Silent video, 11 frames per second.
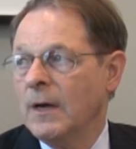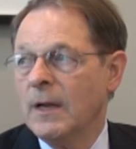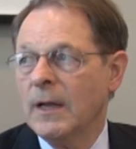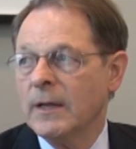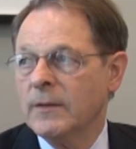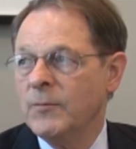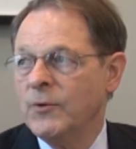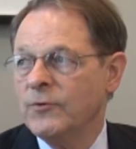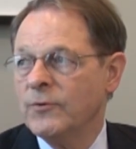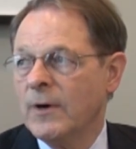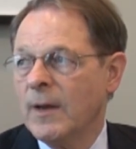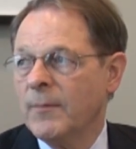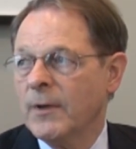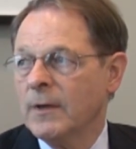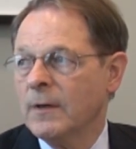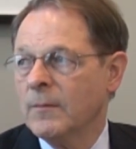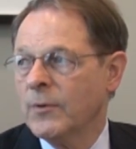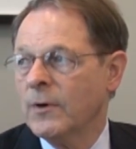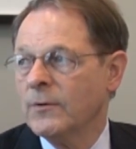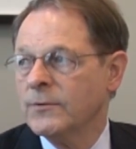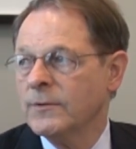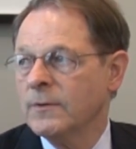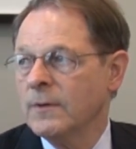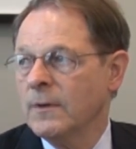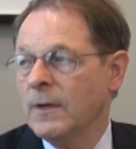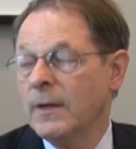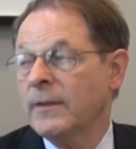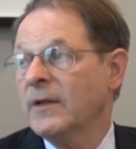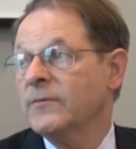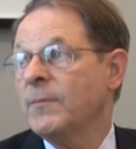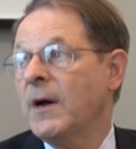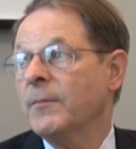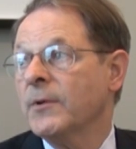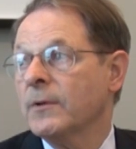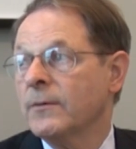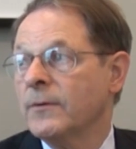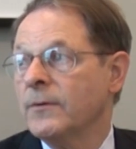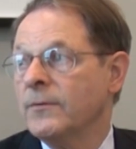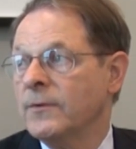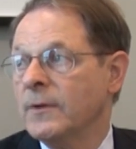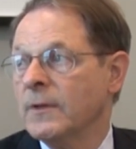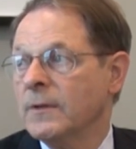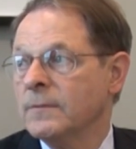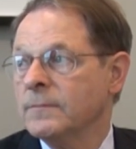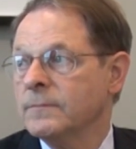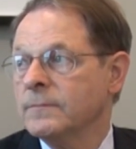I like the bootstrapping approach, and that's popular in New Zealand.